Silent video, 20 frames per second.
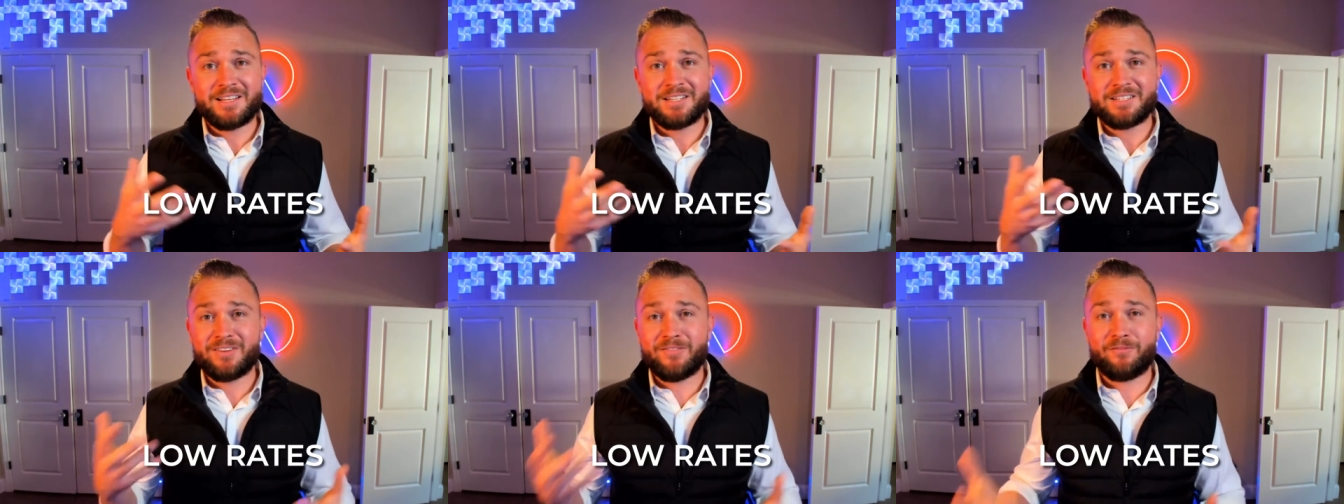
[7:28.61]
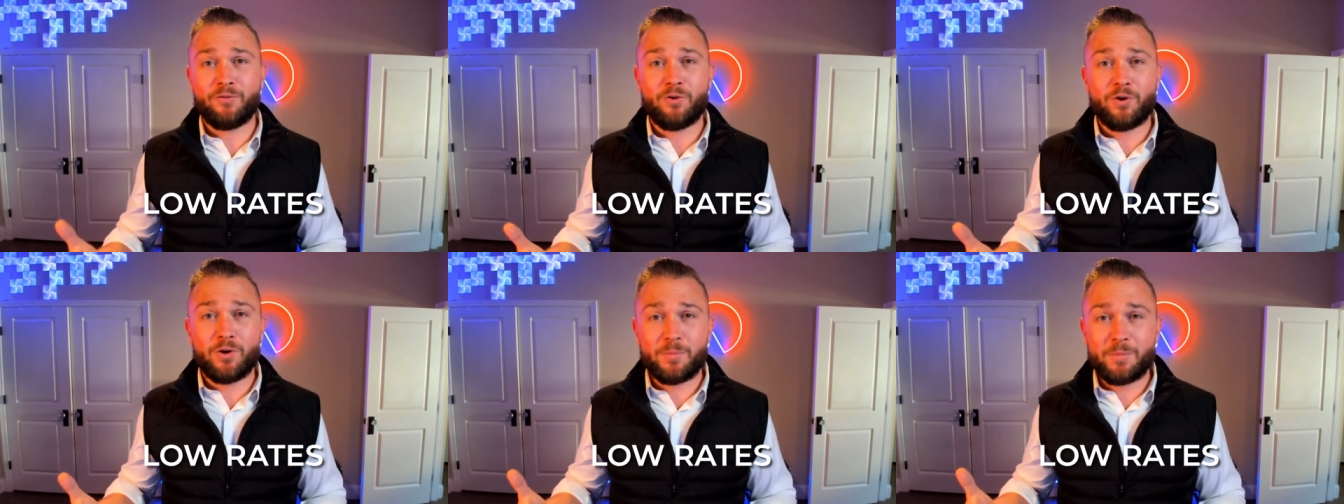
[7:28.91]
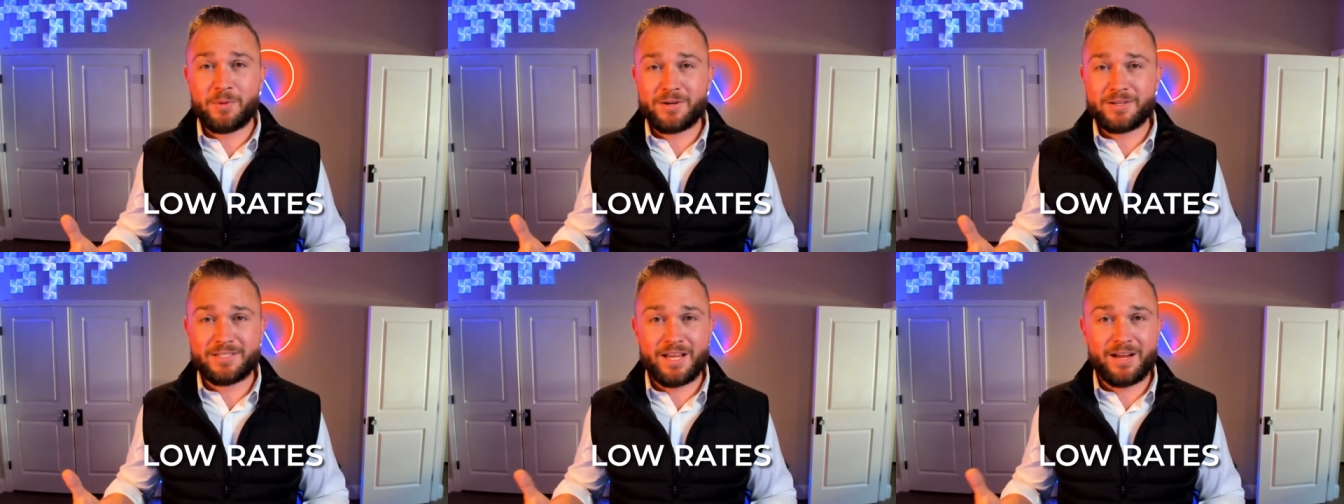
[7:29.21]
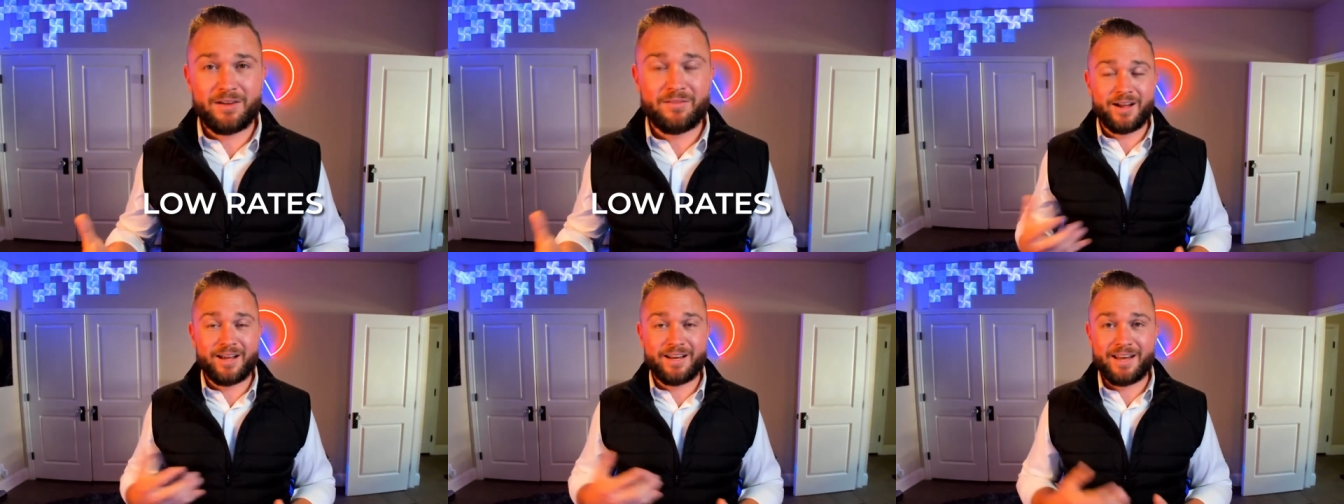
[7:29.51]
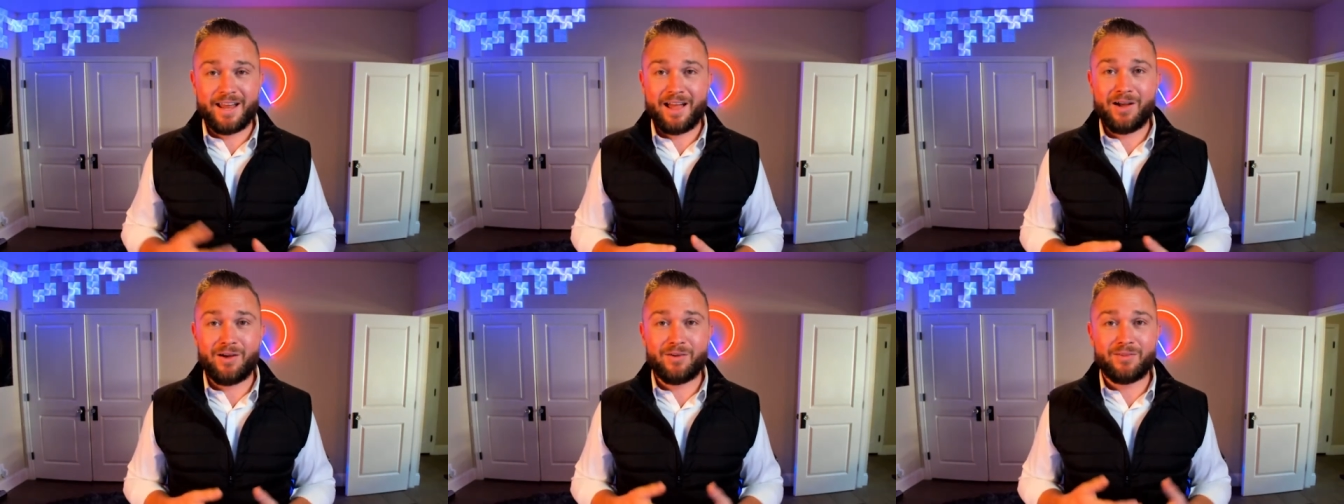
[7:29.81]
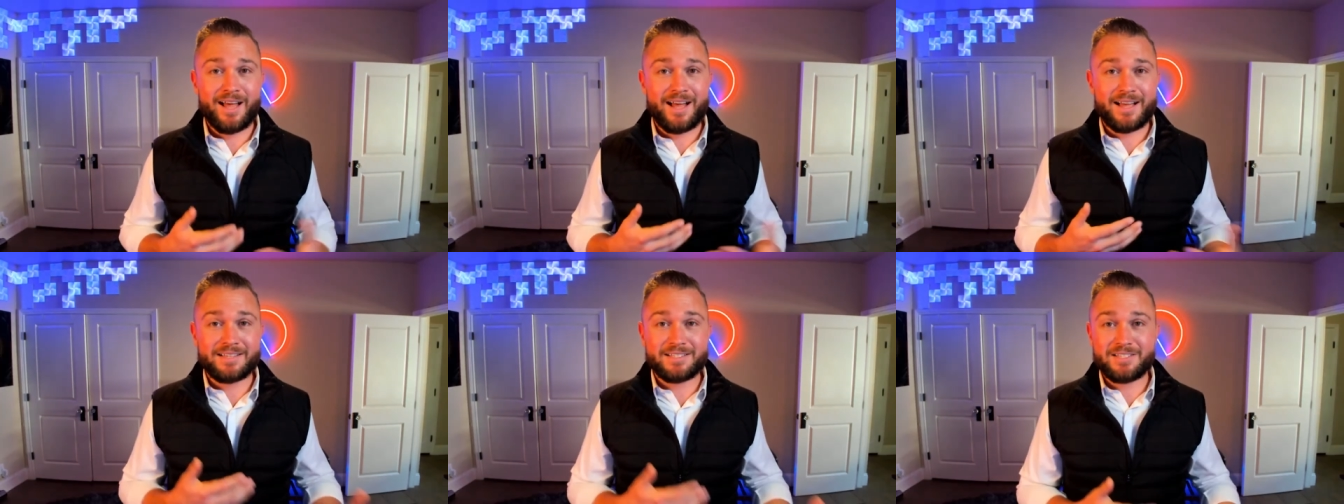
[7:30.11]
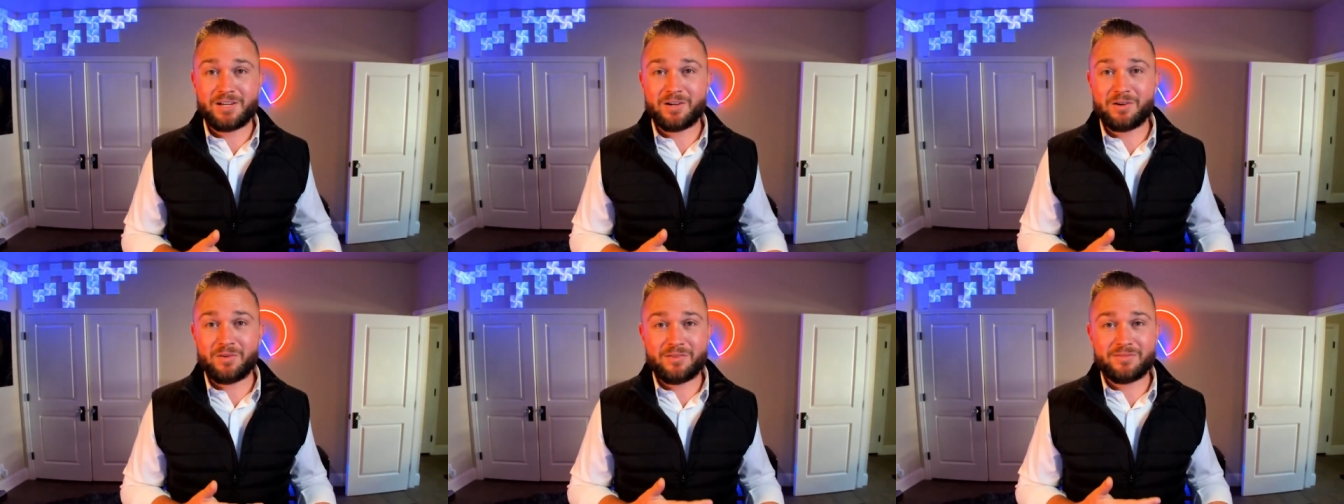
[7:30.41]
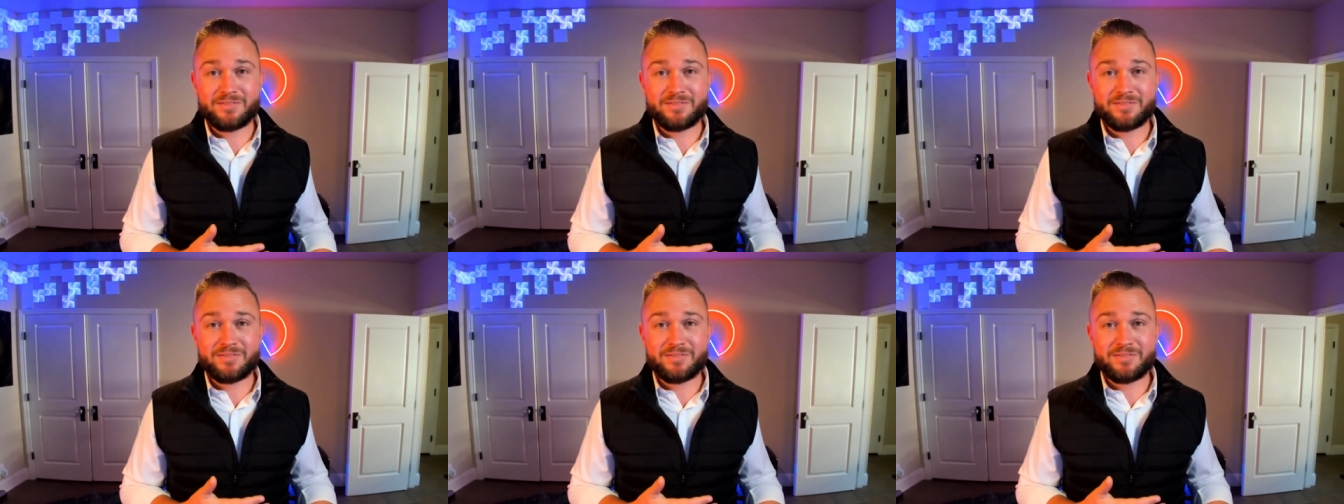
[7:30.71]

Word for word: to four percent right now. Last year,